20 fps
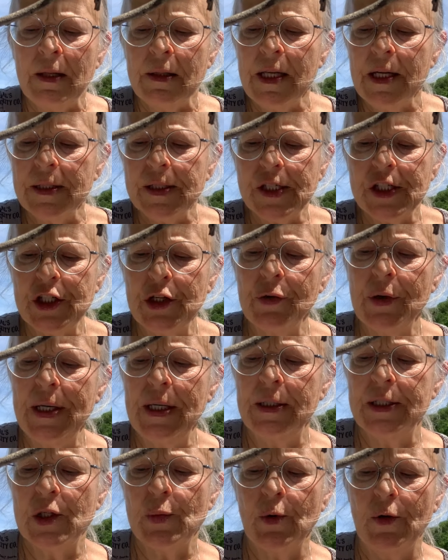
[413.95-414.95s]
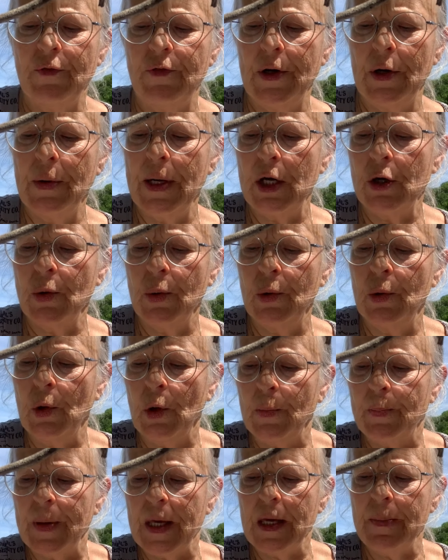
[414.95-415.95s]
The Assyrians were very
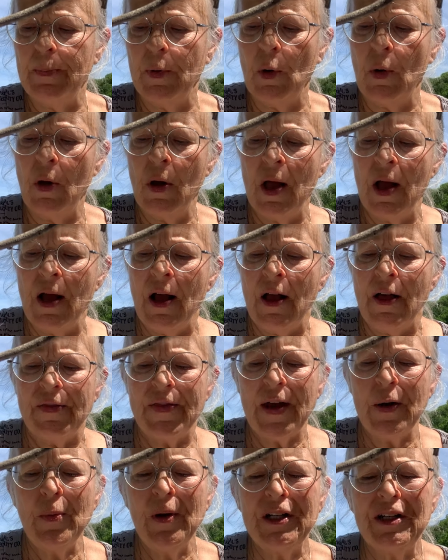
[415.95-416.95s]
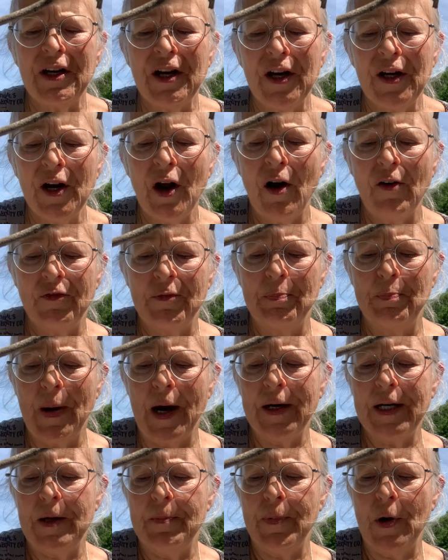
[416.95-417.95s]
cruel people. They would cut off
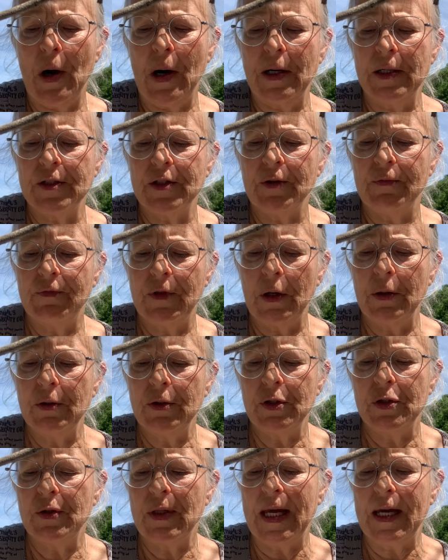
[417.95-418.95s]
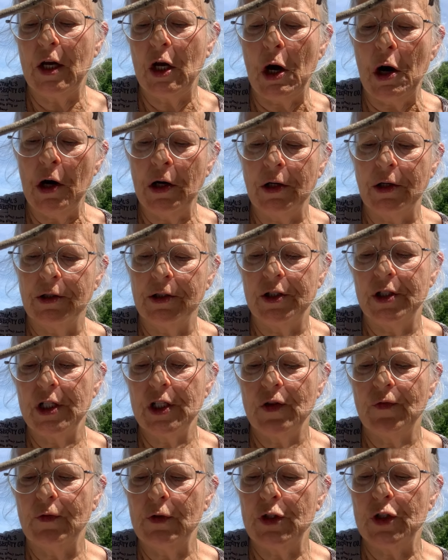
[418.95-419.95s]
body parts of those they conquered
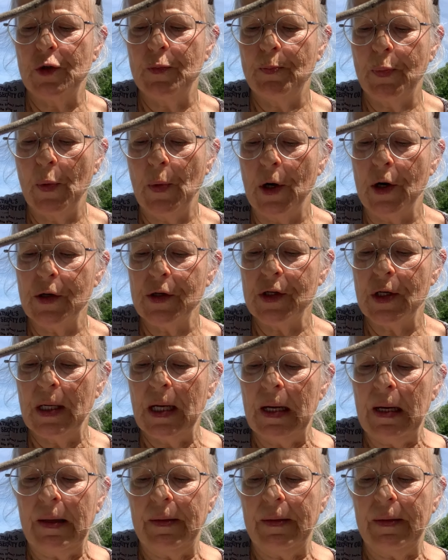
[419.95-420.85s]
just for sport.